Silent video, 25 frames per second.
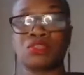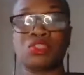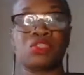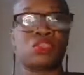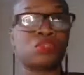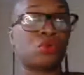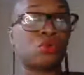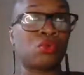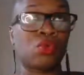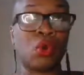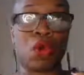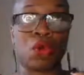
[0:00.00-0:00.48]

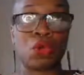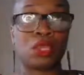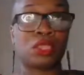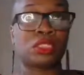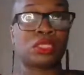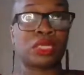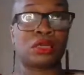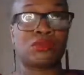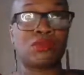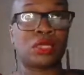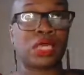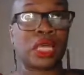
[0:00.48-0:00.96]
just all
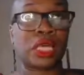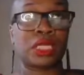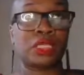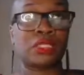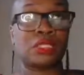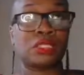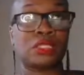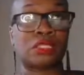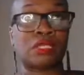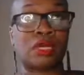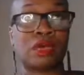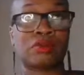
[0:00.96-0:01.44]
holiday
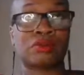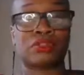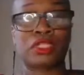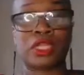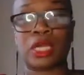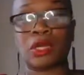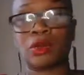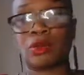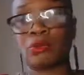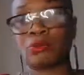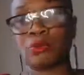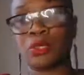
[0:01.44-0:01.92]
related stuff to
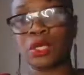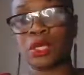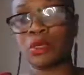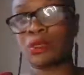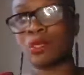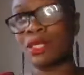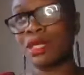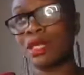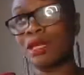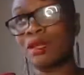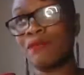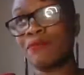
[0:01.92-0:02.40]
help you.